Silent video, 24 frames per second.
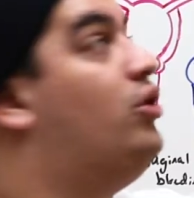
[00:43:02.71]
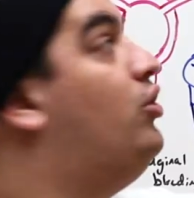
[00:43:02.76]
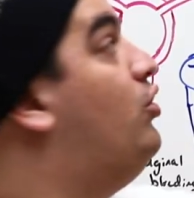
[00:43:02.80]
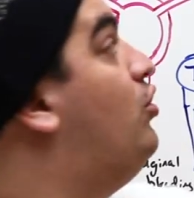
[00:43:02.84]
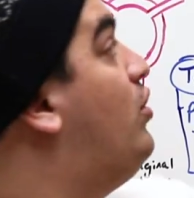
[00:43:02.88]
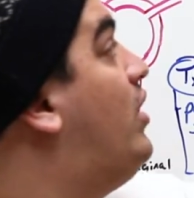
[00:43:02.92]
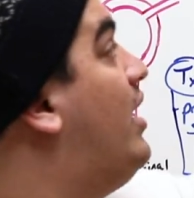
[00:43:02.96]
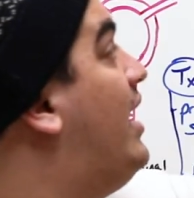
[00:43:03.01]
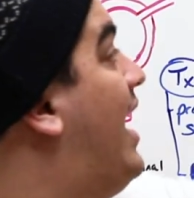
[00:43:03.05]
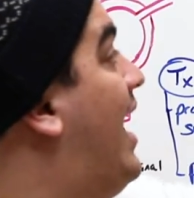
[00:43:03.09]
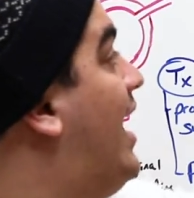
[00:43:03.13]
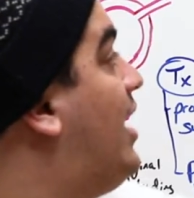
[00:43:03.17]

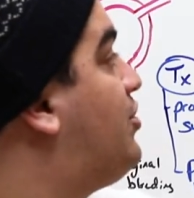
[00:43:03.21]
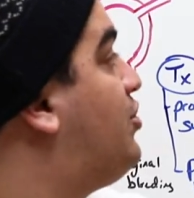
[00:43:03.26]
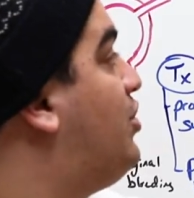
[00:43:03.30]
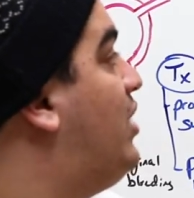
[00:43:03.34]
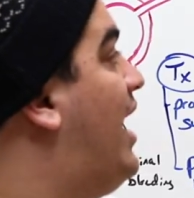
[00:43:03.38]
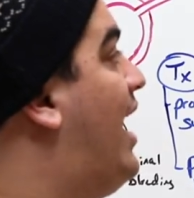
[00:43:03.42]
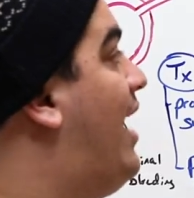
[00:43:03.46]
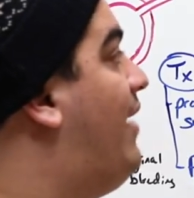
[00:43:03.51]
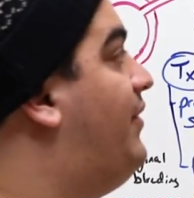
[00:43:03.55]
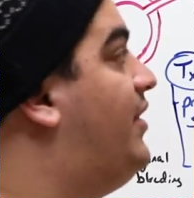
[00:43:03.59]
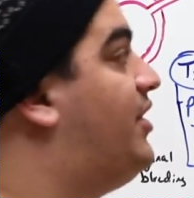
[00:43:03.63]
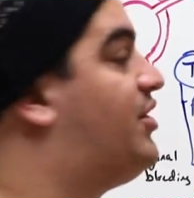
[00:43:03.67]
you can
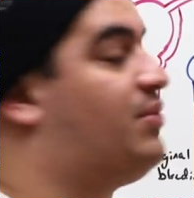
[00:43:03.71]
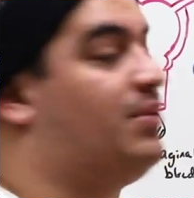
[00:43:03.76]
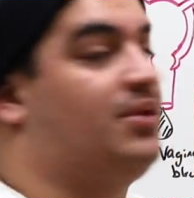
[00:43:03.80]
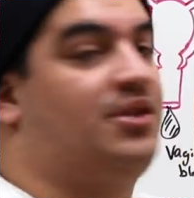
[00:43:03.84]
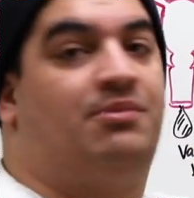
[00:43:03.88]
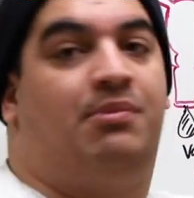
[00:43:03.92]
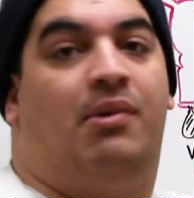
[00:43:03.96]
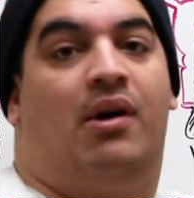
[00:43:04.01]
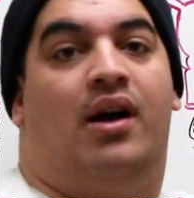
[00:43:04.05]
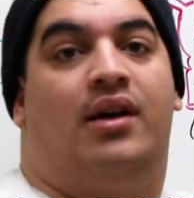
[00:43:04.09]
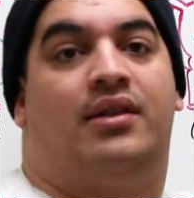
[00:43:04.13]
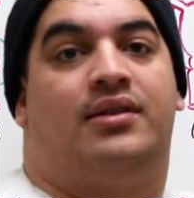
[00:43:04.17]
actually have this
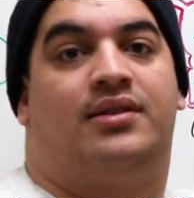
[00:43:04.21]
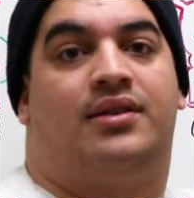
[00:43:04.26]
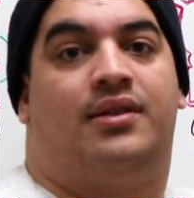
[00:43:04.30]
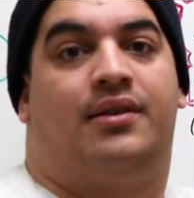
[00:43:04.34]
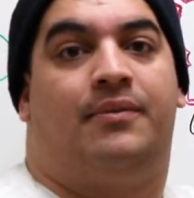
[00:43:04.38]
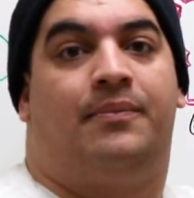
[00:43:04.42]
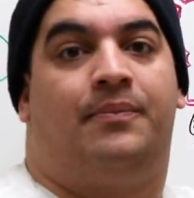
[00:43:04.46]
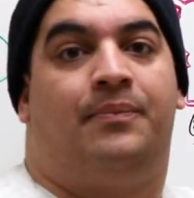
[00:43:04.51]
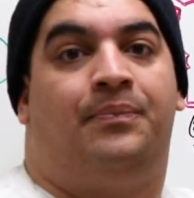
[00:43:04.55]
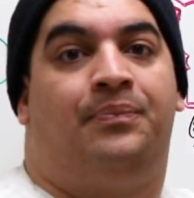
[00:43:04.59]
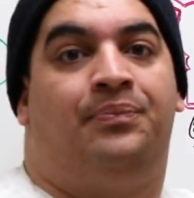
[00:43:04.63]
response.